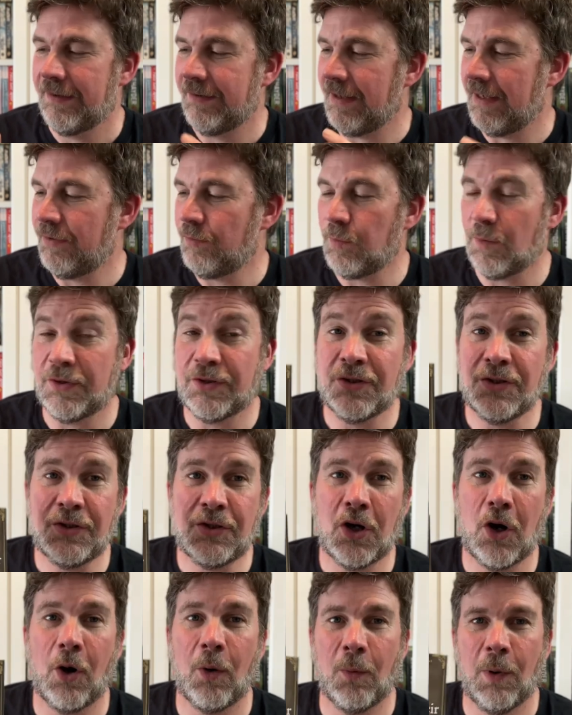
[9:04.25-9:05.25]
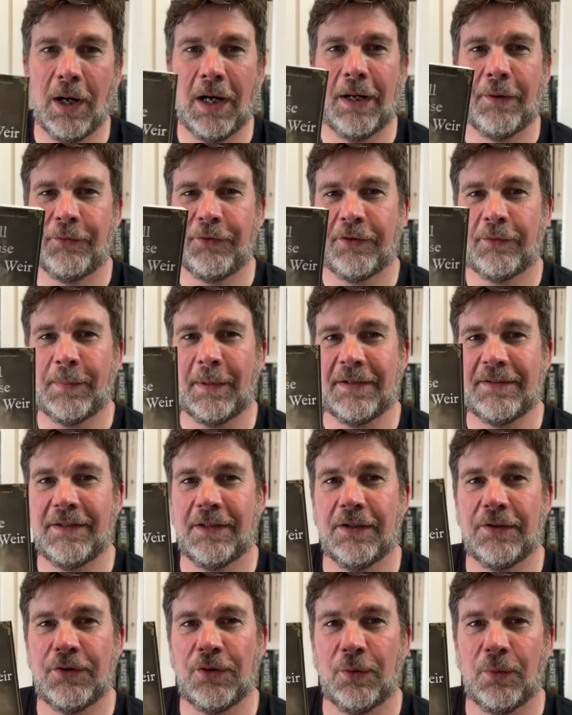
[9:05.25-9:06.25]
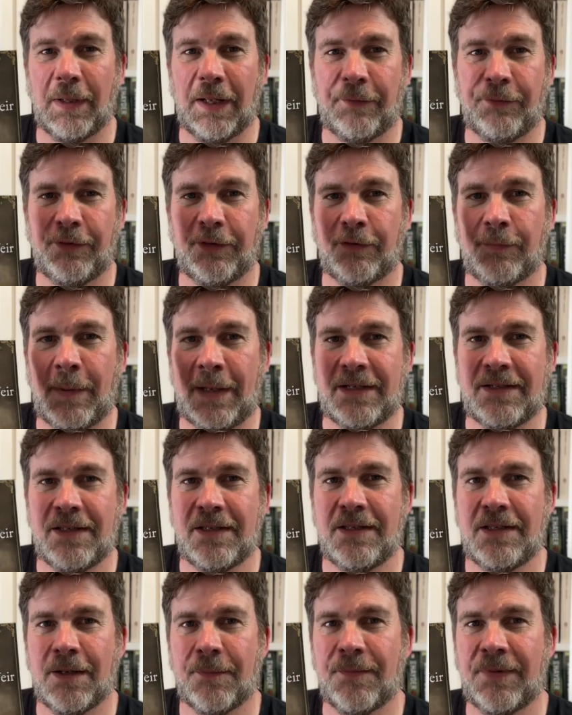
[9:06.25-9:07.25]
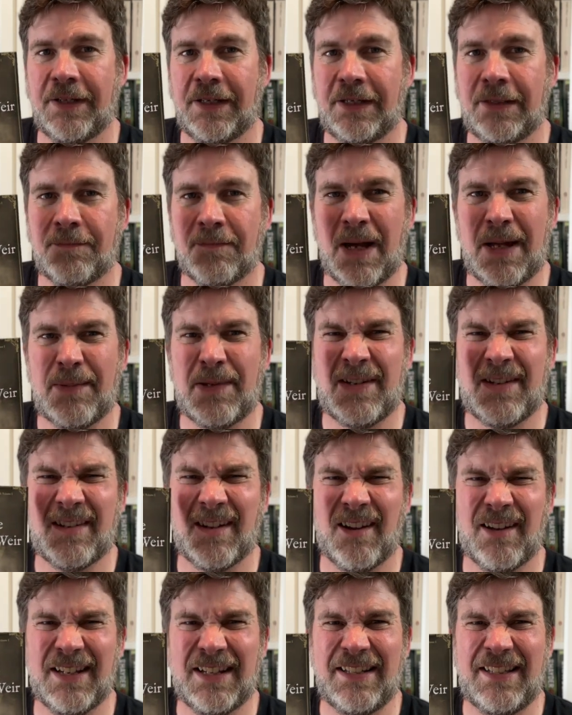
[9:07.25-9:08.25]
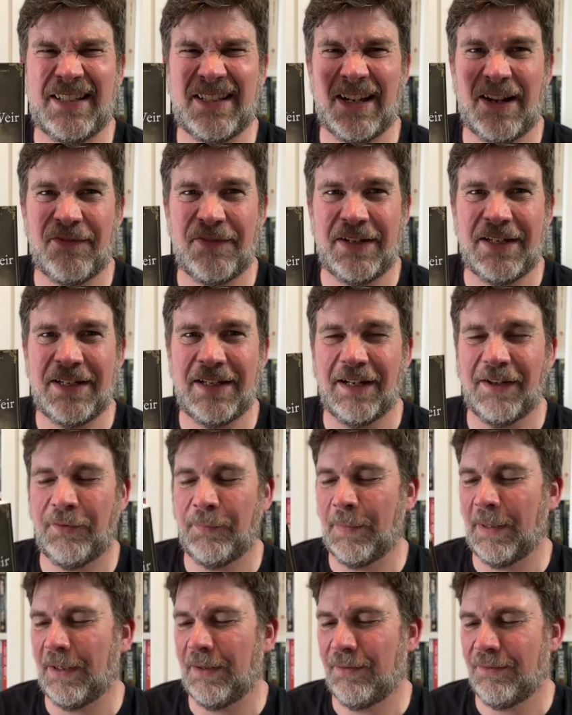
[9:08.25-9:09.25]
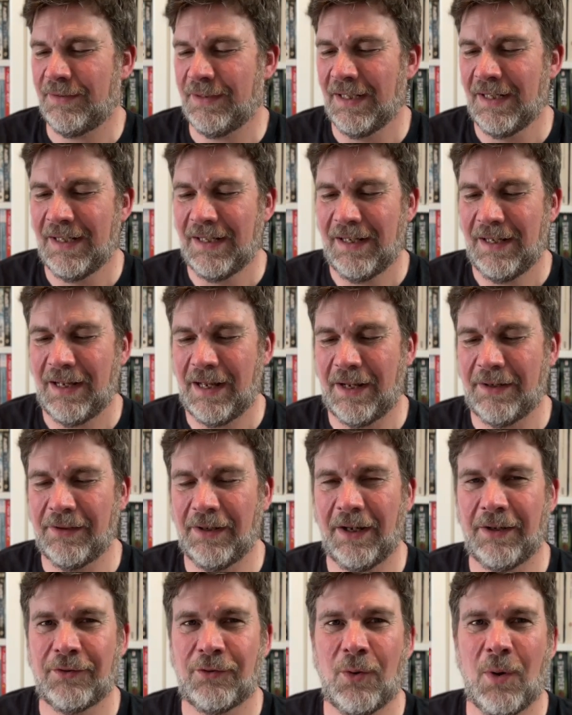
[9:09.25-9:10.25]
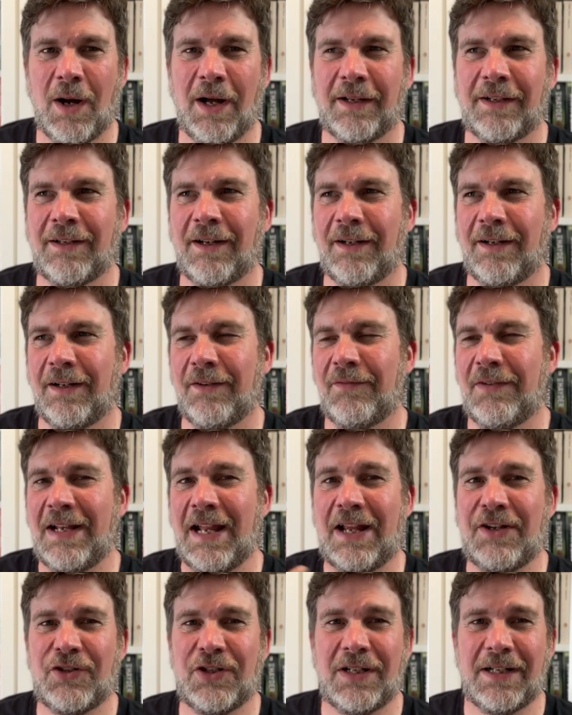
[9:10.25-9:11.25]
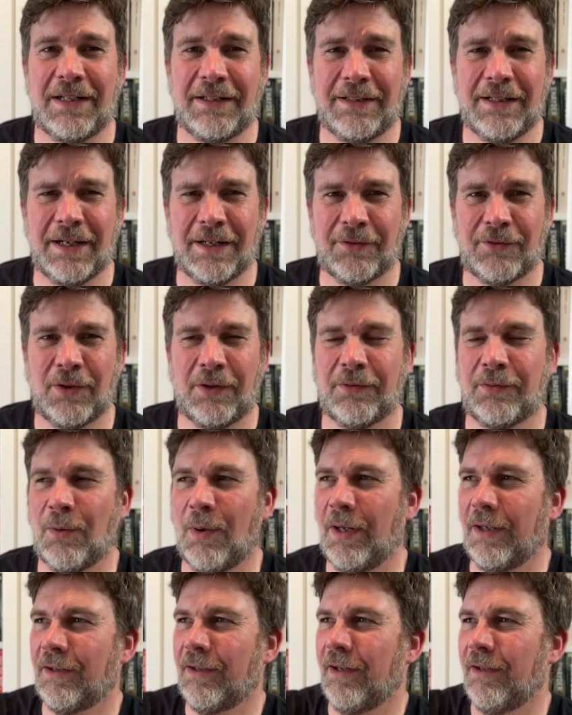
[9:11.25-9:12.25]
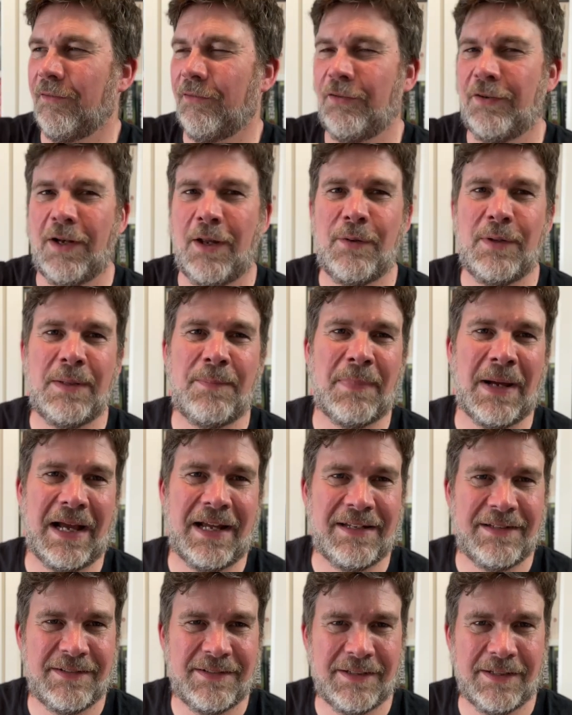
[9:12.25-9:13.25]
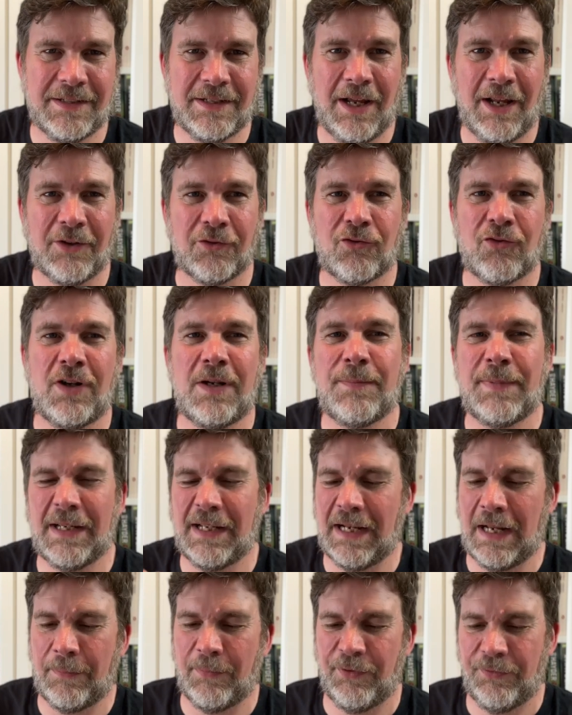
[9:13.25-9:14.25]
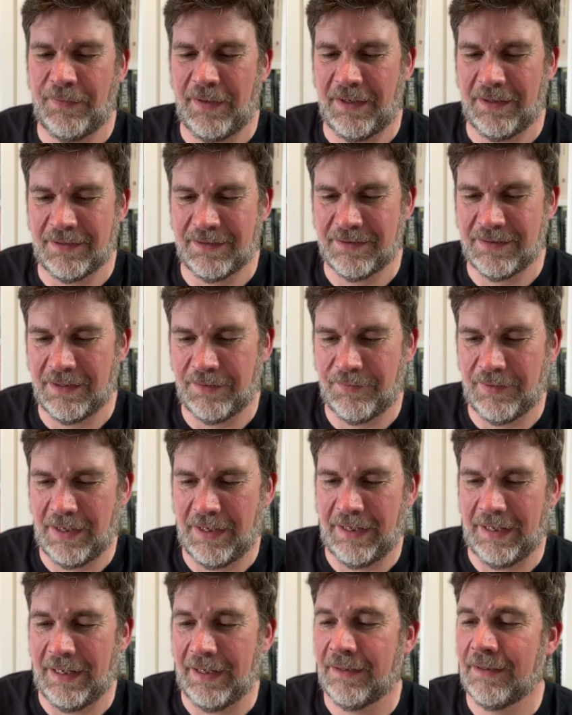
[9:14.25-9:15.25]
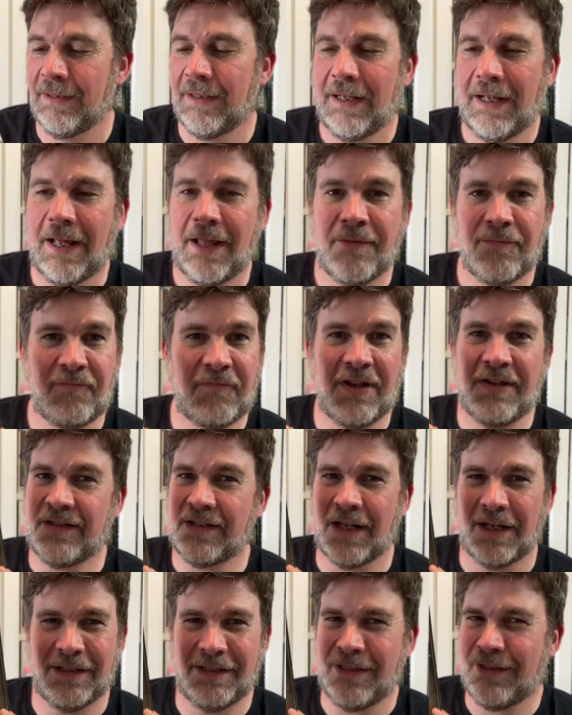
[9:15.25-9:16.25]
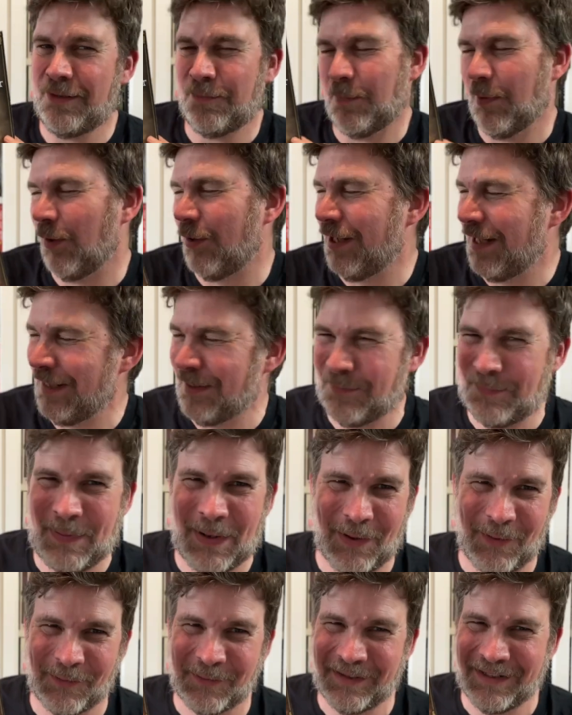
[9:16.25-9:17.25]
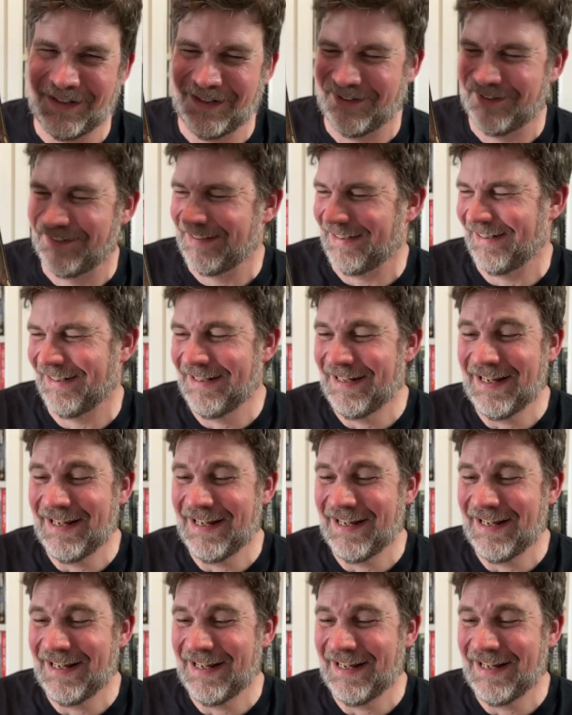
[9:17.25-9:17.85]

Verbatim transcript: This was not what I was expecting at all. I was expecting something maybe slightly stuffy, I suppose, and, and quite kind of leisurely, you know, quite kind of slowly paced and, and creepy and atmospheric and stuff like that this go, this book is bonkers.